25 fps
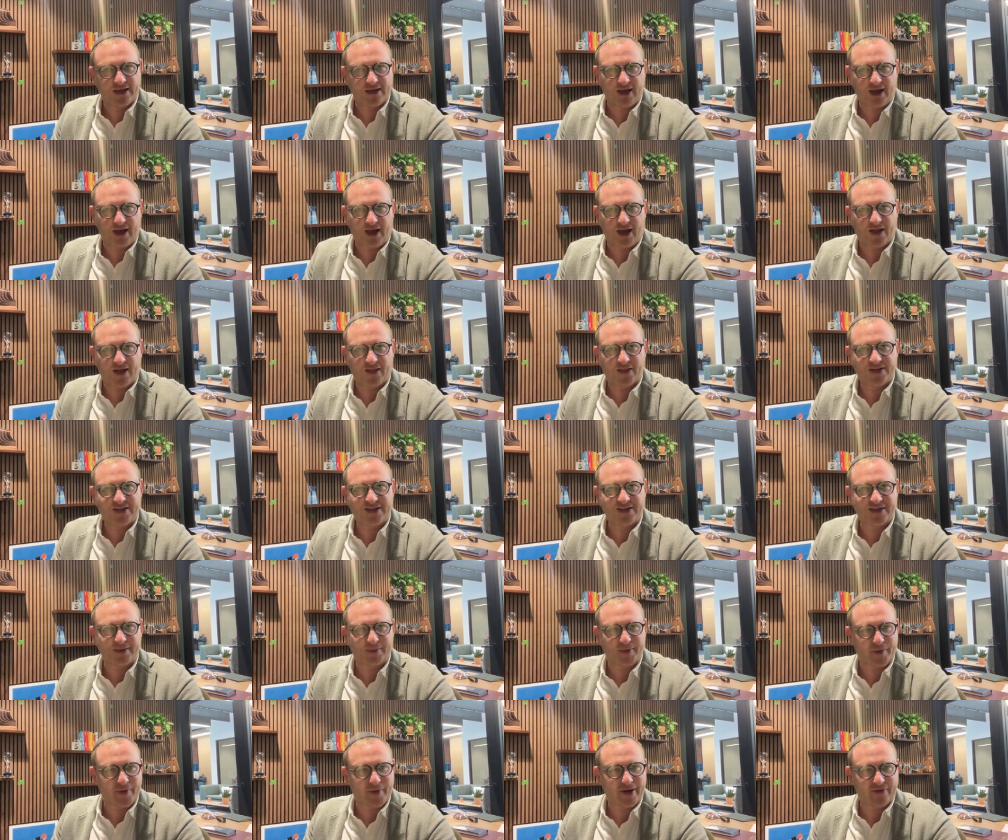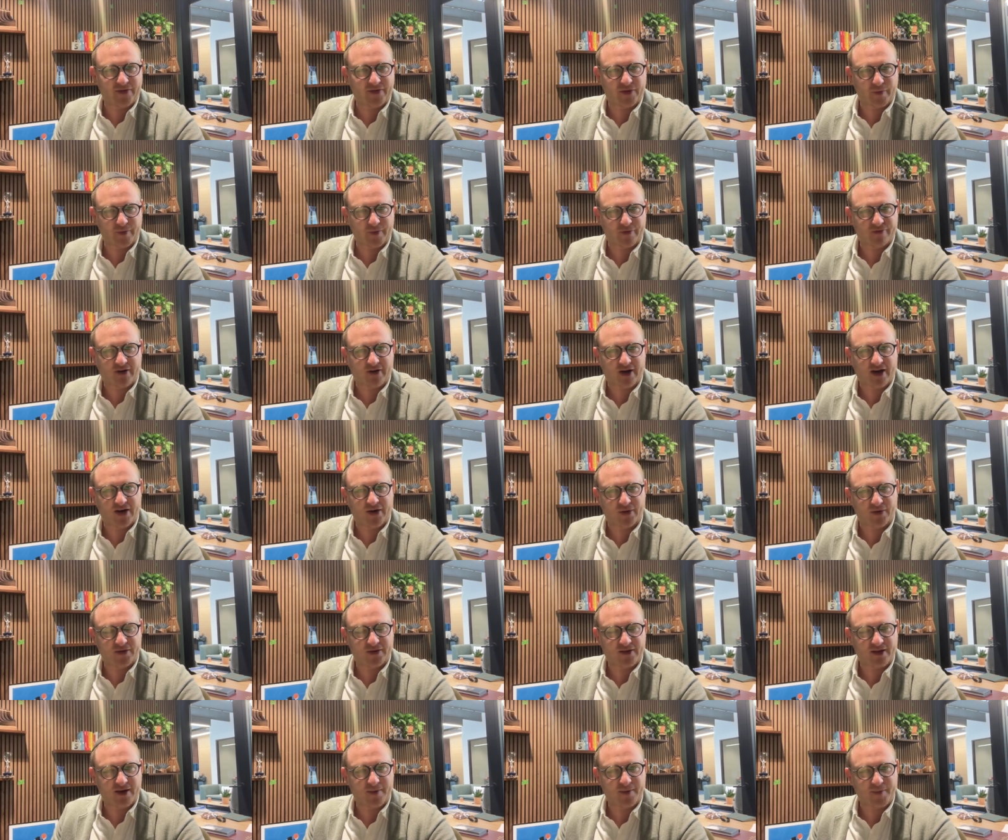Yeah, this is something we have to refine all
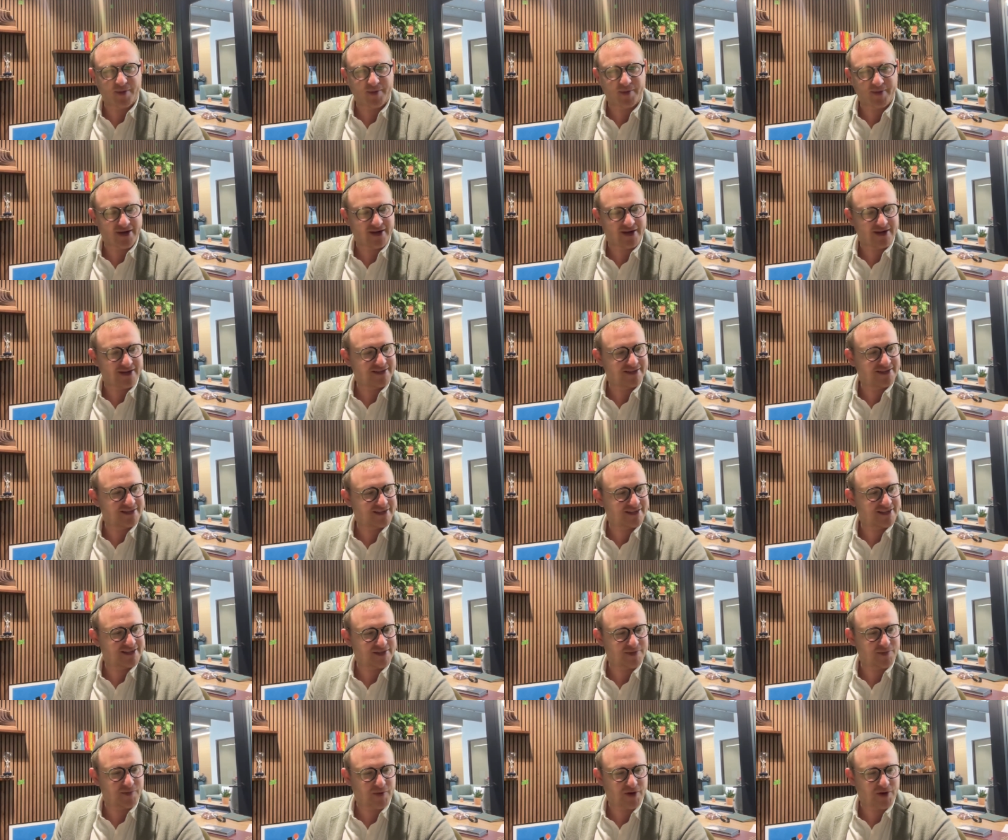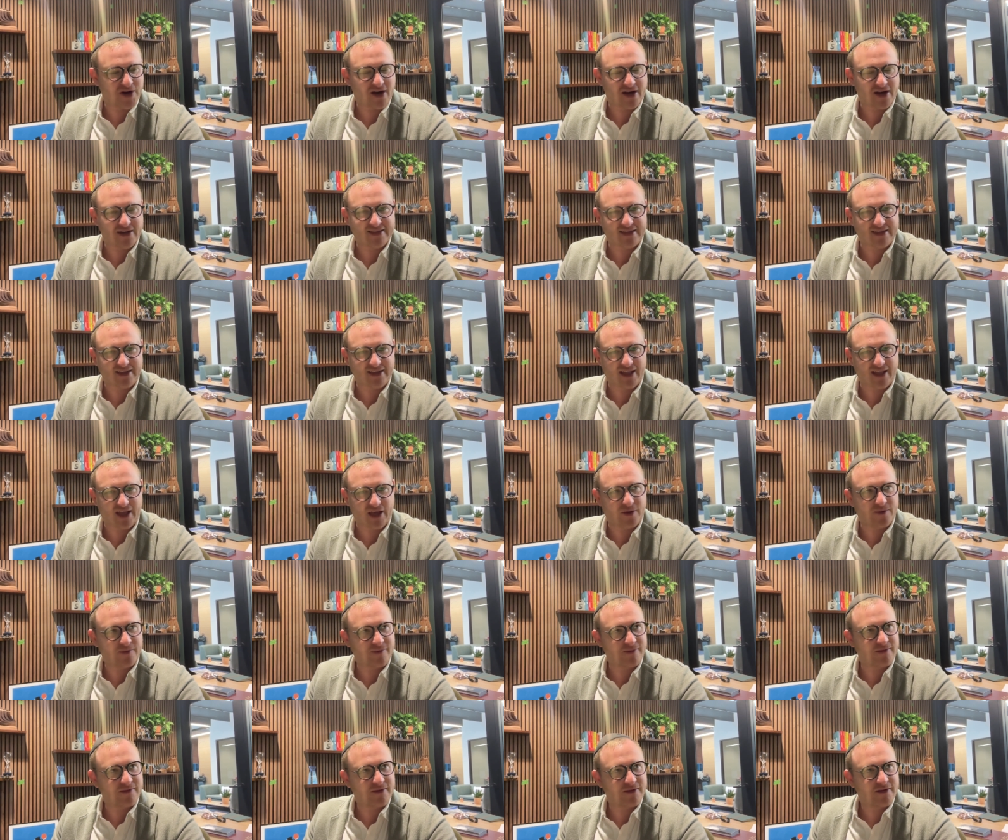the time, to be honest, because we're constantly like
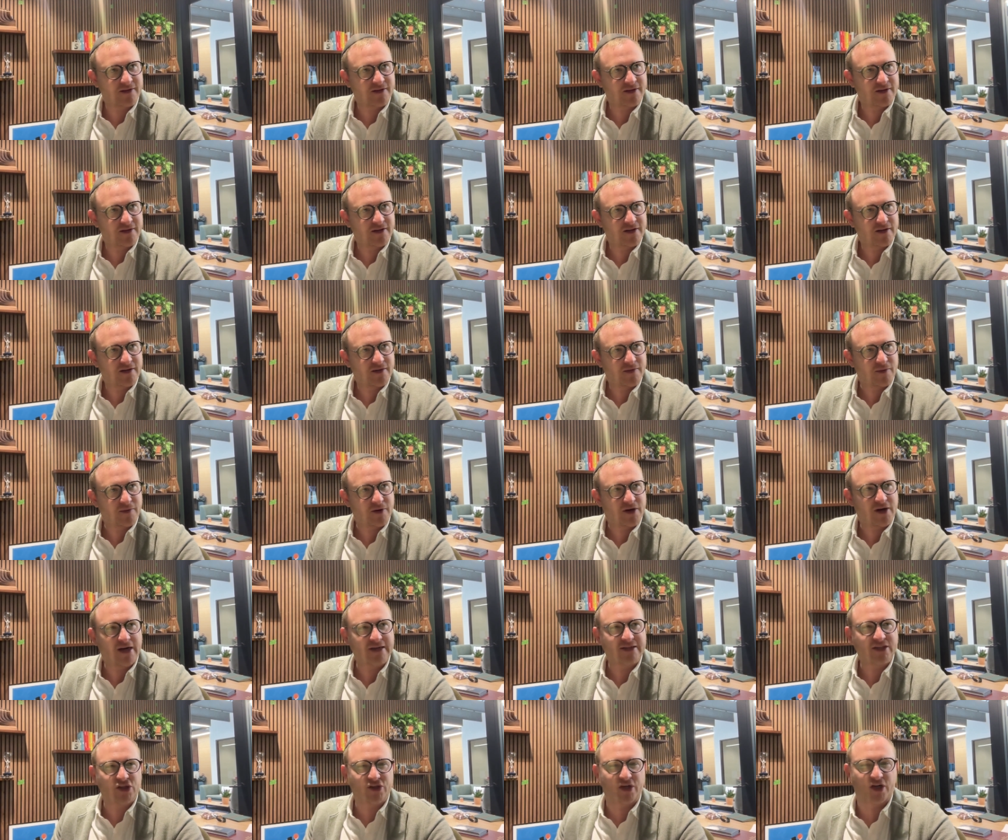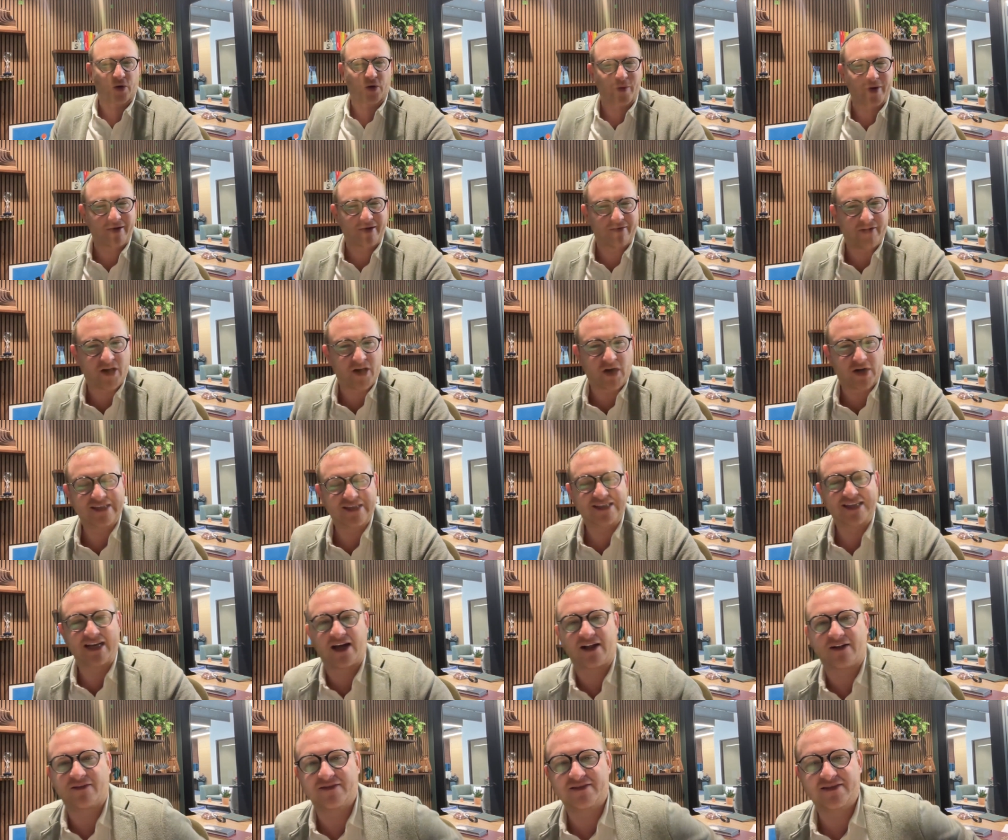we're constantly trying to reinvent
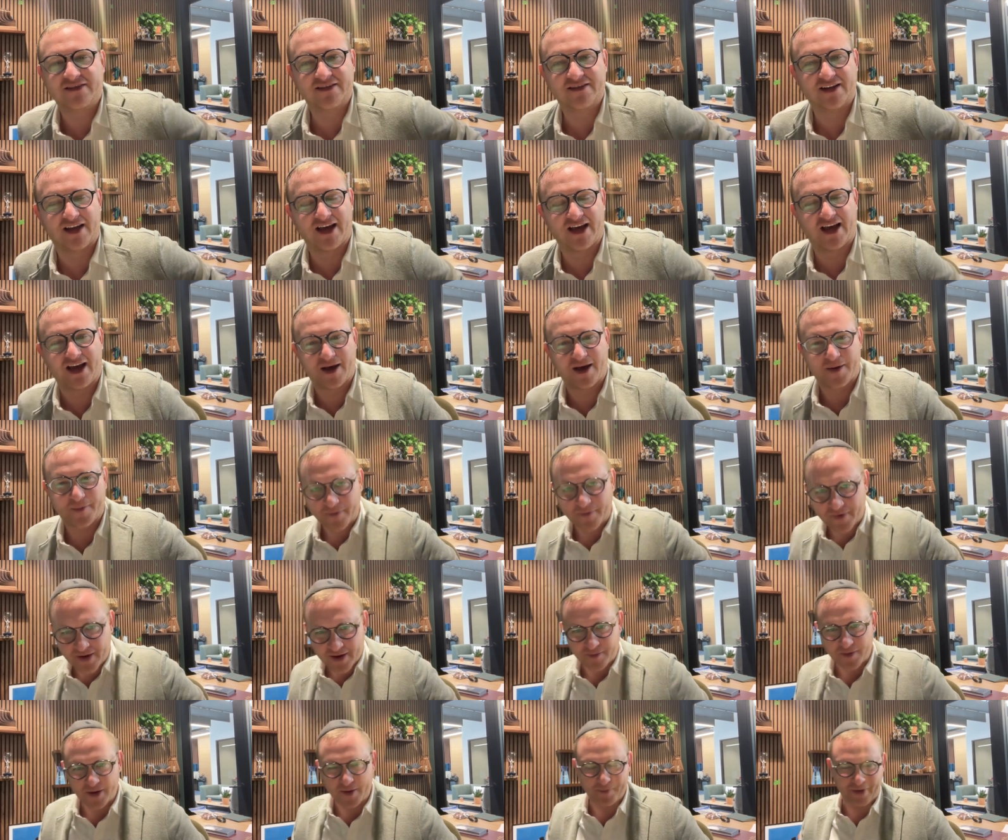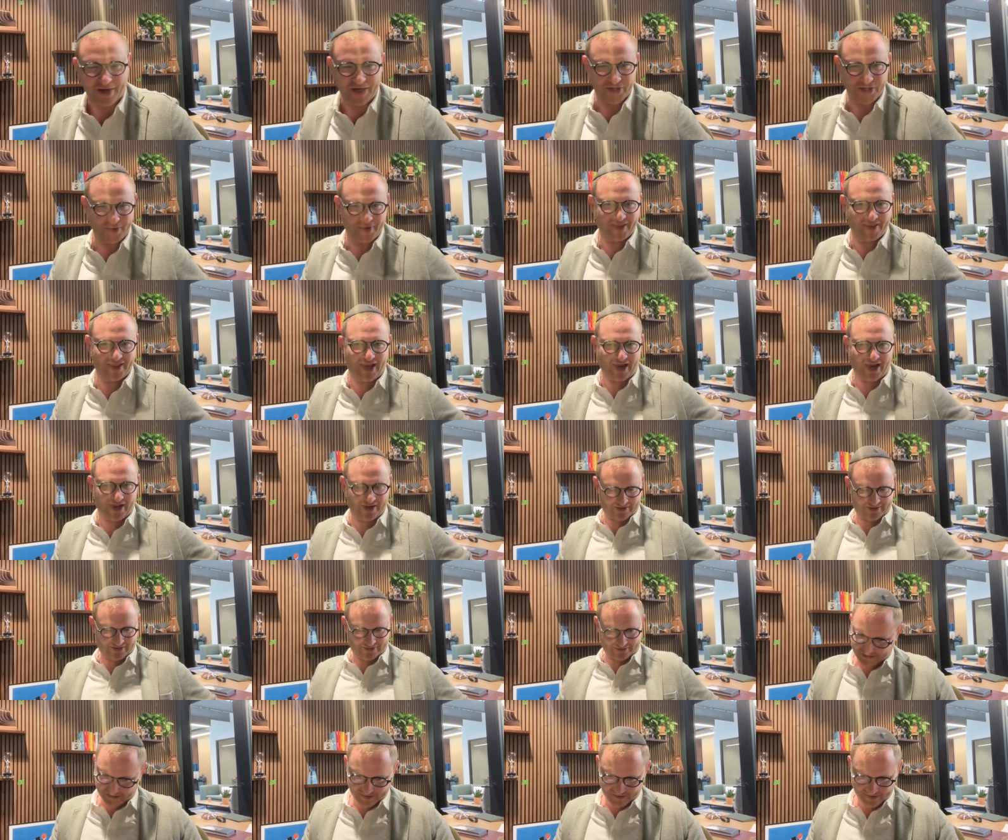ourselves, um, and and by doing that,
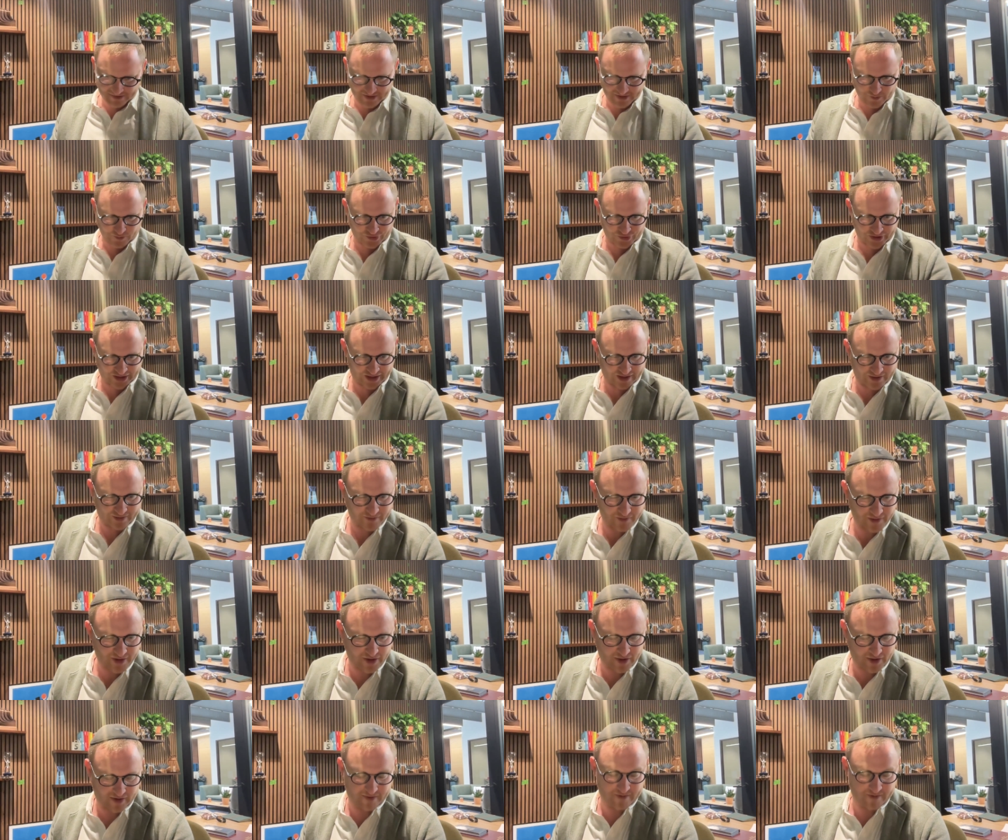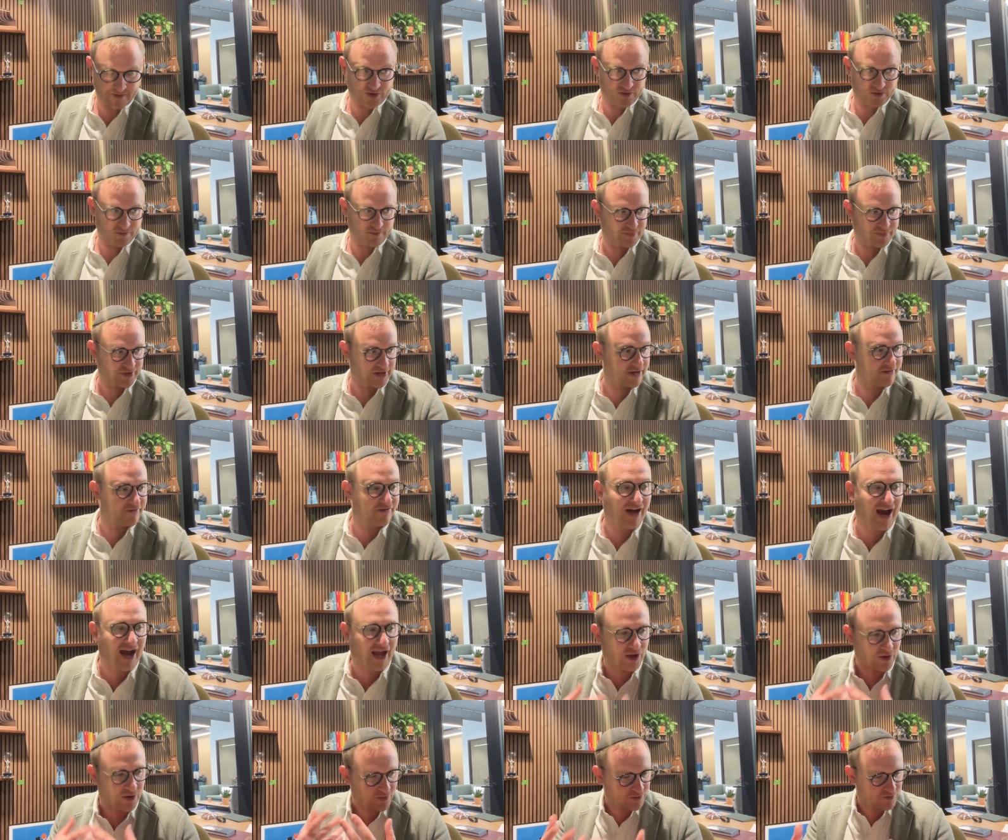bringing bringing
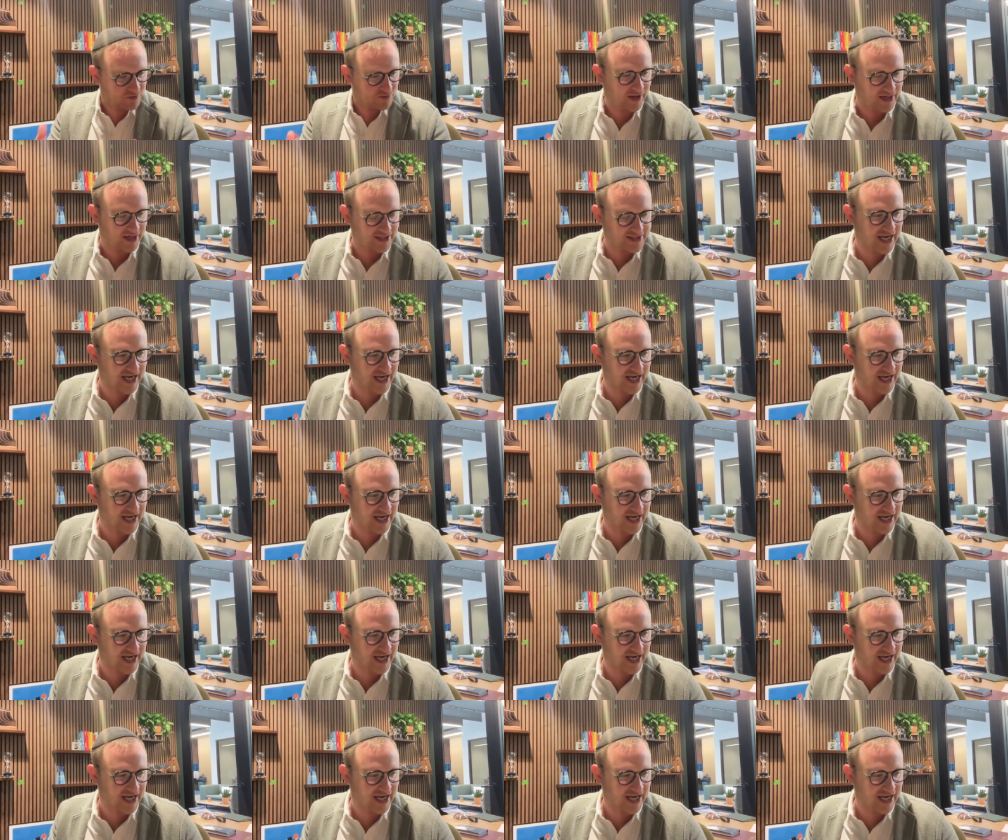value, right?